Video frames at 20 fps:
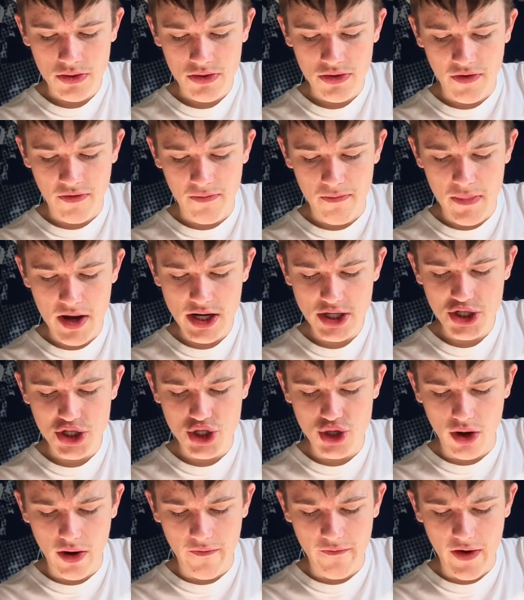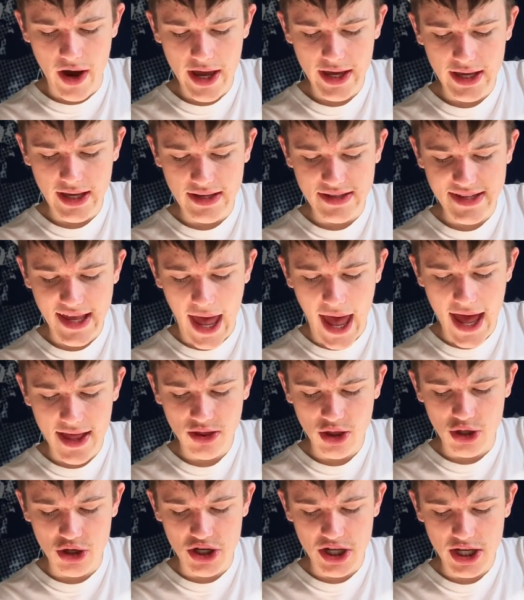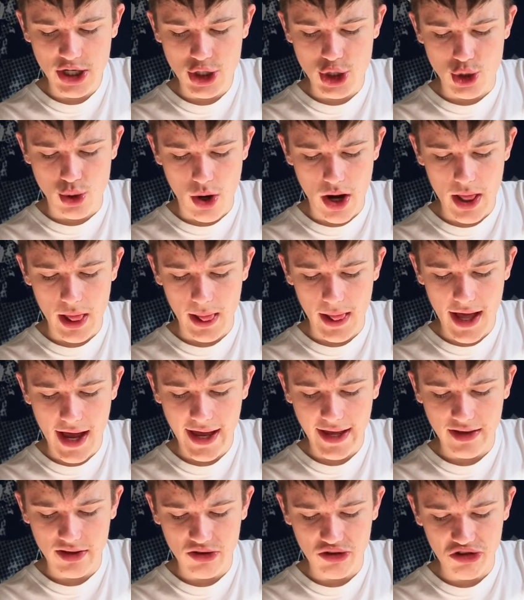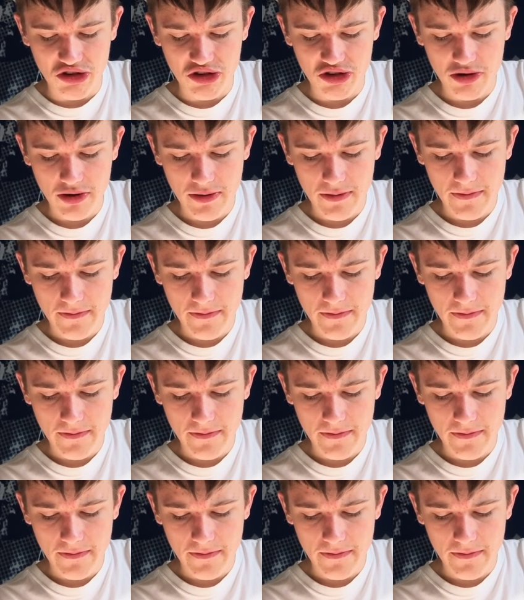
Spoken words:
the Minnesota Vikings at the Detroit Lions.